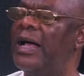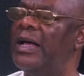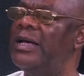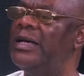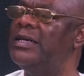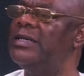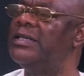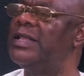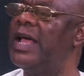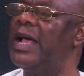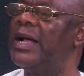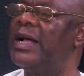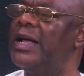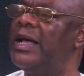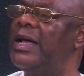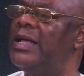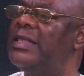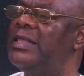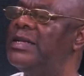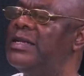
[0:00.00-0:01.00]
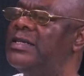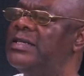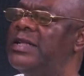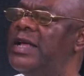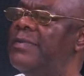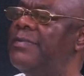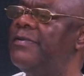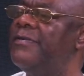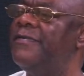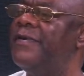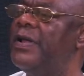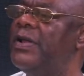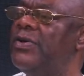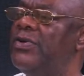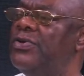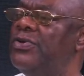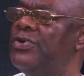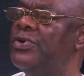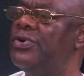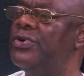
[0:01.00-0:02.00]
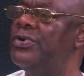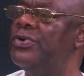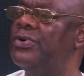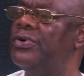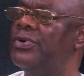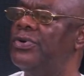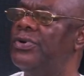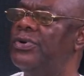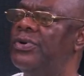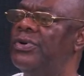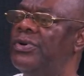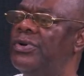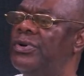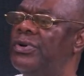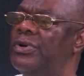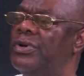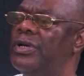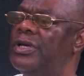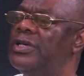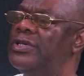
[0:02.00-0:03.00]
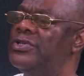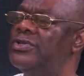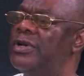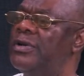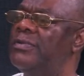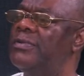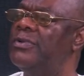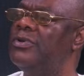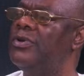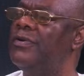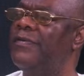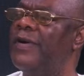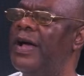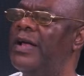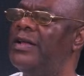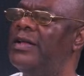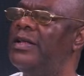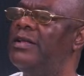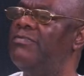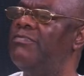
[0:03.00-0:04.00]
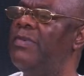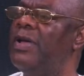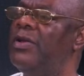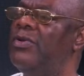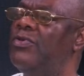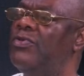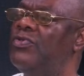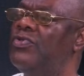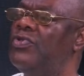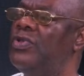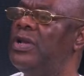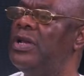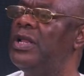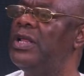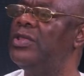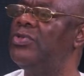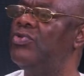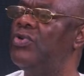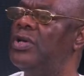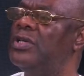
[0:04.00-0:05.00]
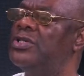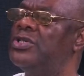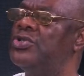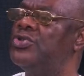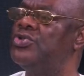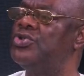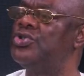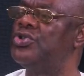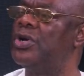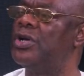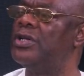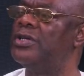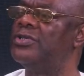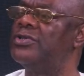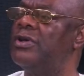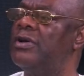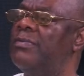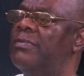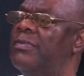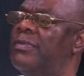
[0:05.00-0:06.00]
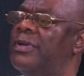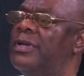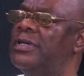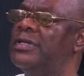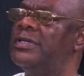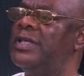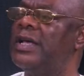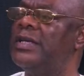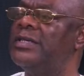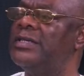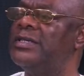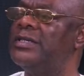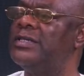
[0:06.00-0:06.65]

It's like a treasonable felony. In fact, it may lead to execution in some instances.